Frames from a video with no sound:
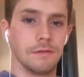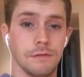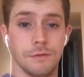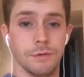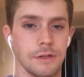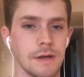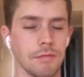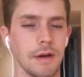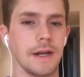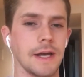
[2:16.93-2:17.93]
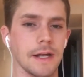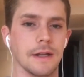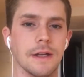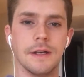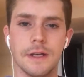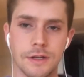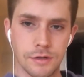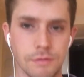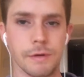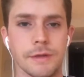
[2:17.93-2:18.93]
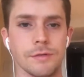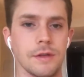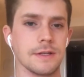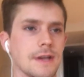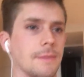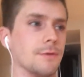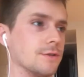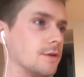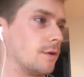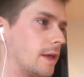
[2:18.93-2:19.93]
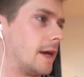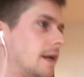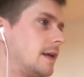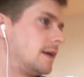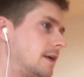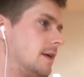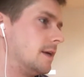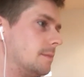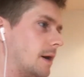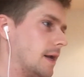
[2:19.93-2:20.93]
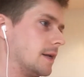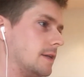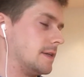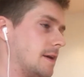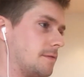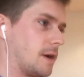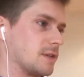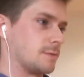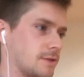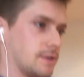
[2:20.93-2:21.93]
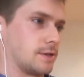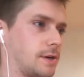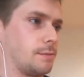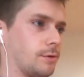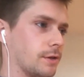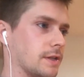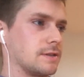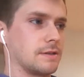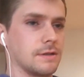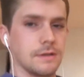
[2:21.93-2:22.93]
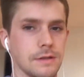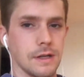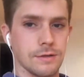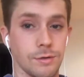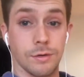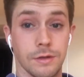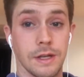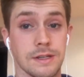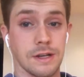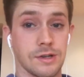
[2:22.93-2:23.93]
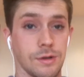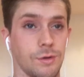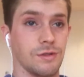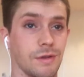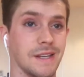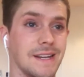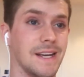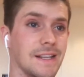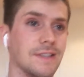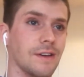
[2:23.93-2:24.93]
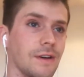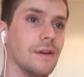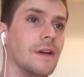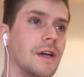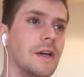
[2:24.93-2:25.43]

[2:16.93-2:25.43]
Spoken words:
you would keep reading and sort of read through the examples and all that. But yeah, if you are especially time poor, that's actually all you really need. So